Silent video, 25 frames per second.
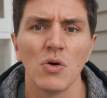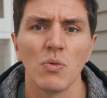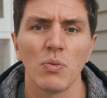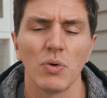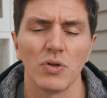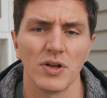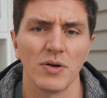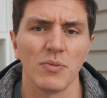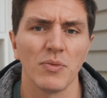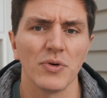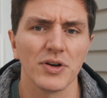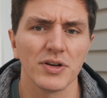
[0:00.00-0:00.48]

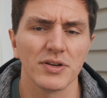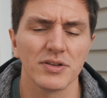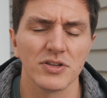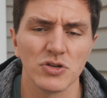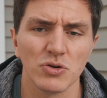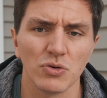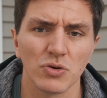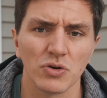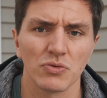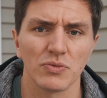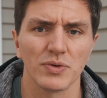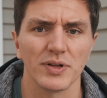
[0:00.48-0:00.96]
Well, I want to
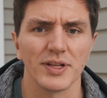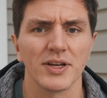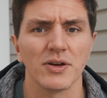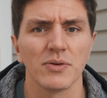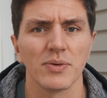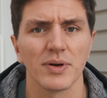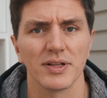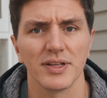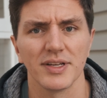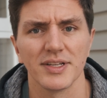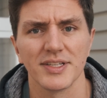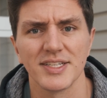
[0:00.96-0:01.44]
talk really
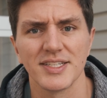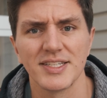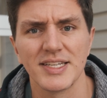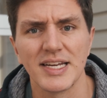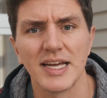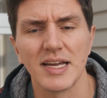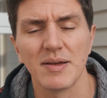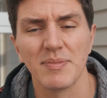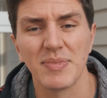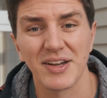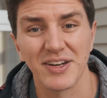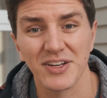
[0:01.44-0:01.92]
quickly
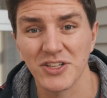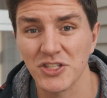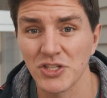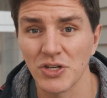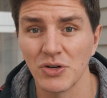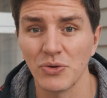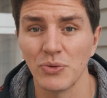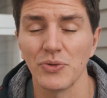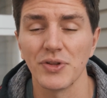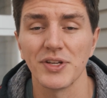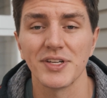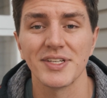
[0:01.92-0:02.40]
today about a
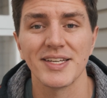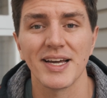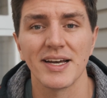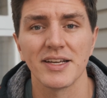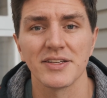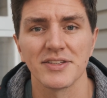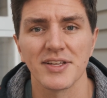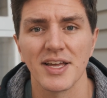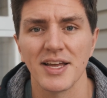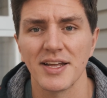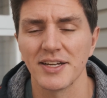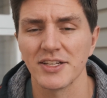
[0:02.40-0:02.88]
tool that
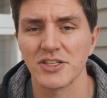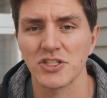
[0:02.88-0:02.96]
does that.